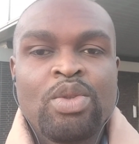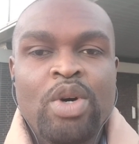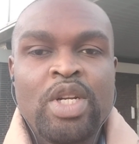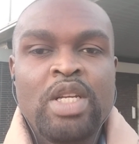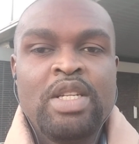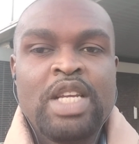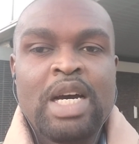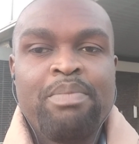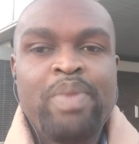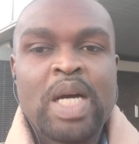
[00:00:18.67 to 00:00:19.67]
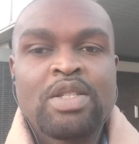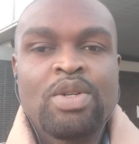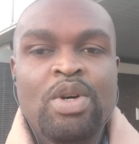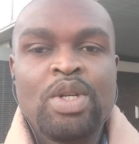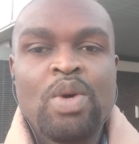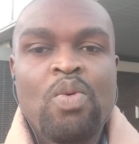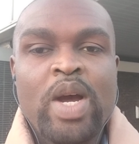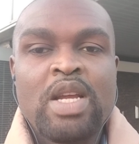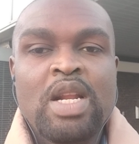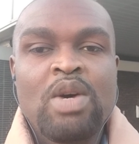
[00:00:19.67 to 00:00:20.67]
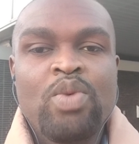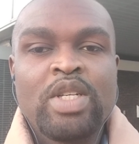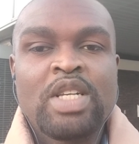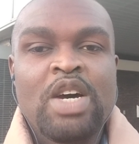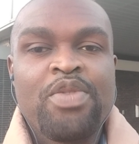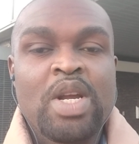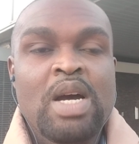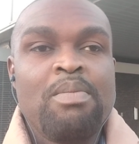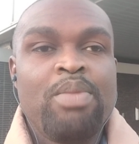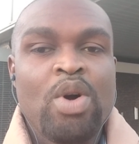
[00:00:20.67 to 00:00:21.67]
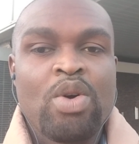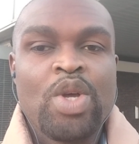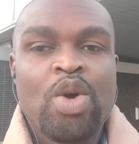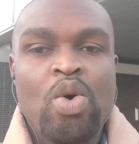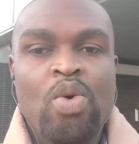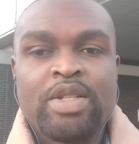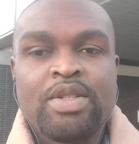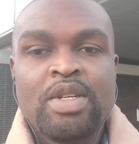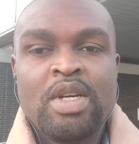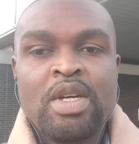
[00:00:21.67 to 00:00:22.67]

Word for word: turning their backs on the wider West African bloc ECOWAS.